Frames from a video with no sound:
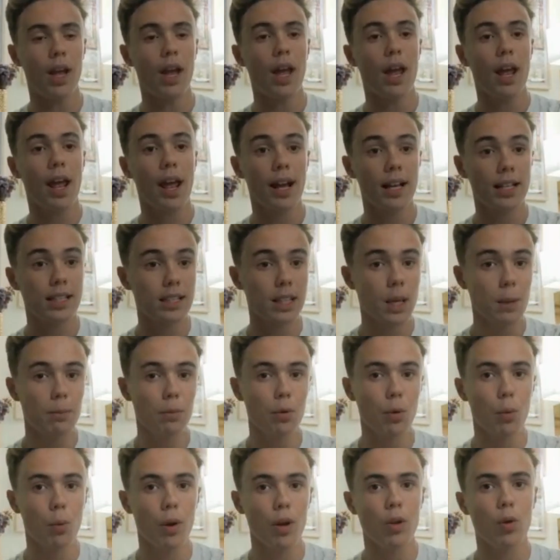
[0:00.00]
except
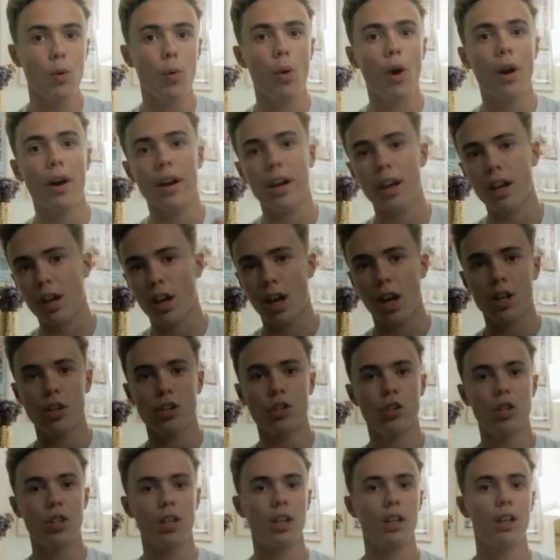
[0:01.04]
when you are
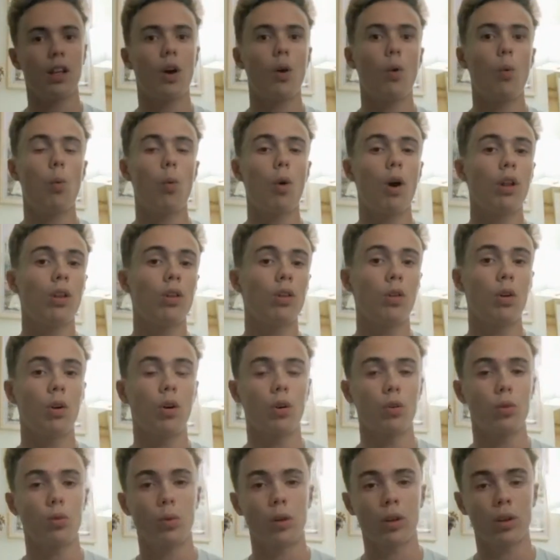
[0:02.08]
engaged in a one
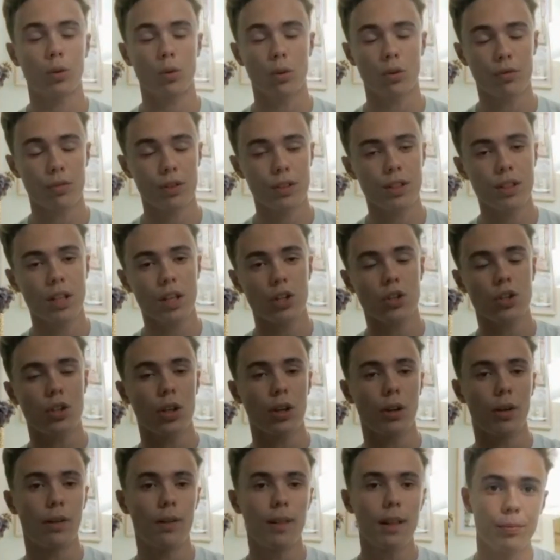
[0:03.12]
on one
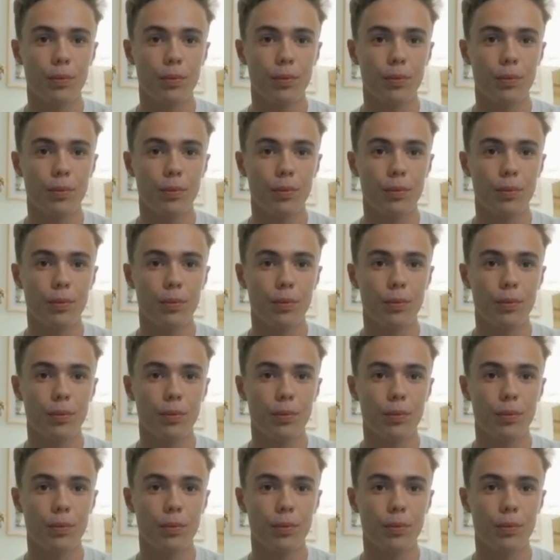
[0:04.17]
conversation,